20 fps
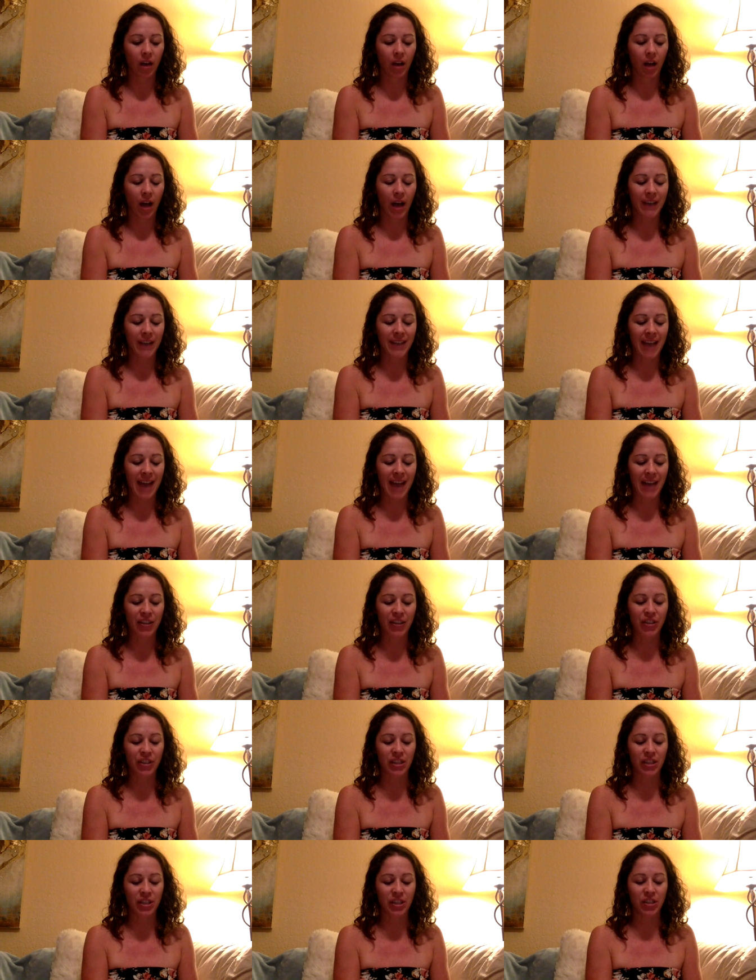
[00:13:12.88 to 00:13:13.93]
I
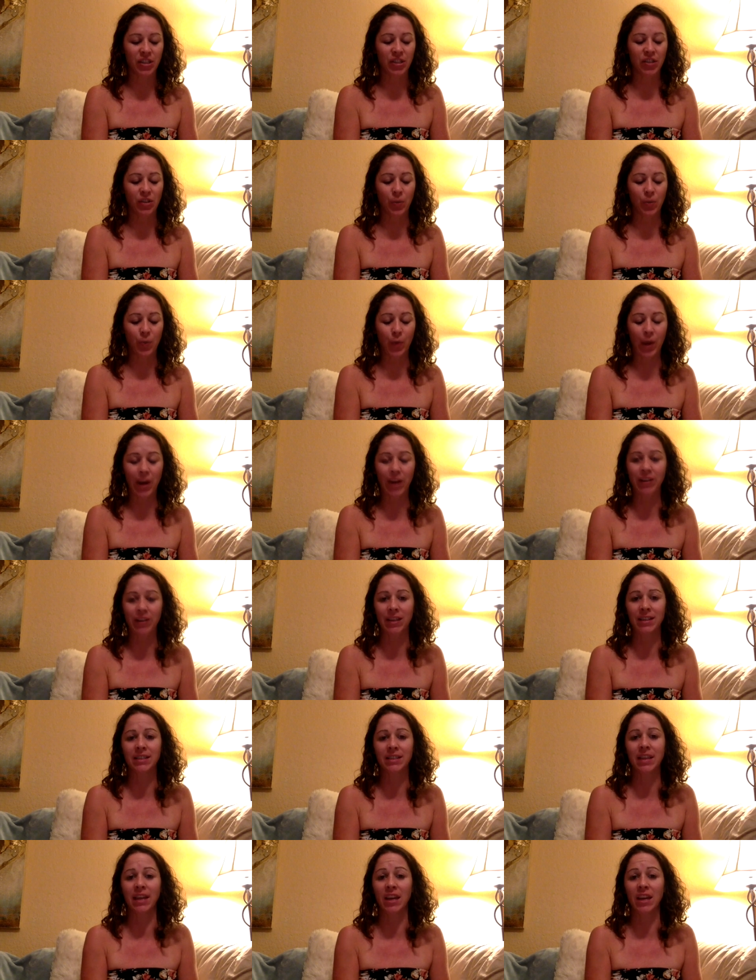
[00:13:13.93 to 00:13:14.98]
attached it to the awareness
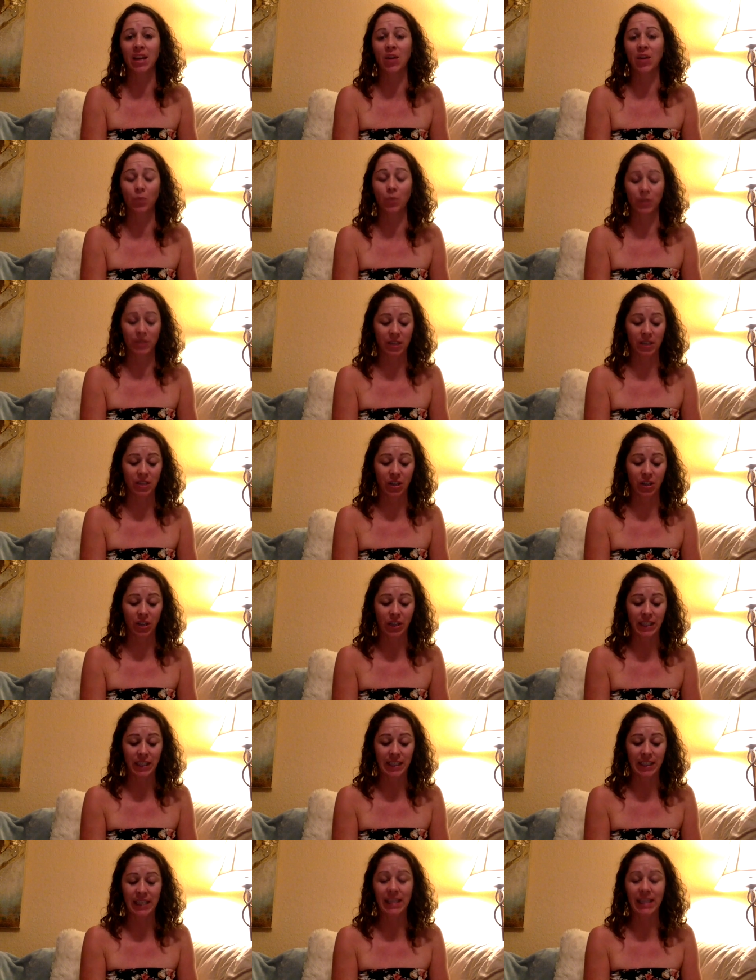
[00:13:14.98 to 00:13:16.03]
that it was a
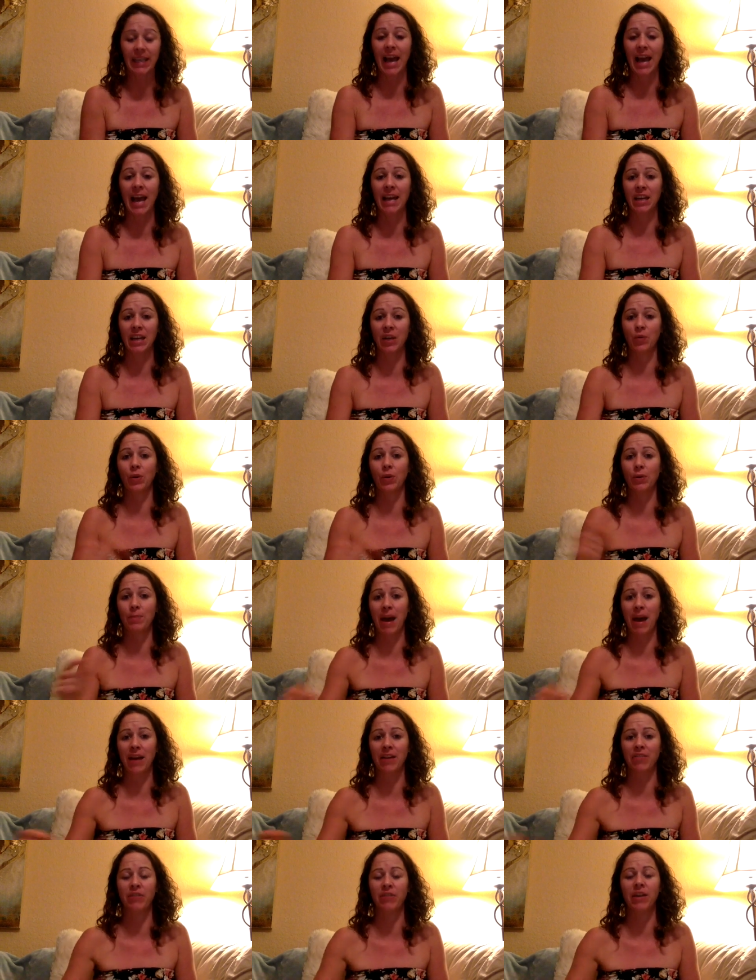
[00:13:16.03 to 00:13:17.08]
done deal and it will
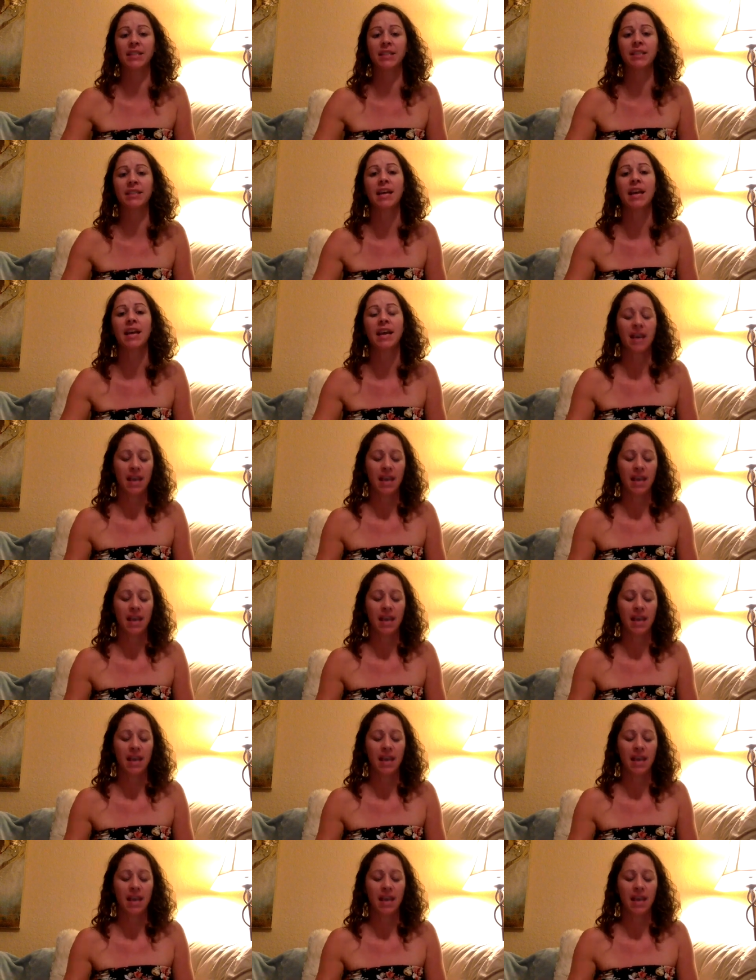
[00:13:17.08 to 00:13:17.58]
manifest.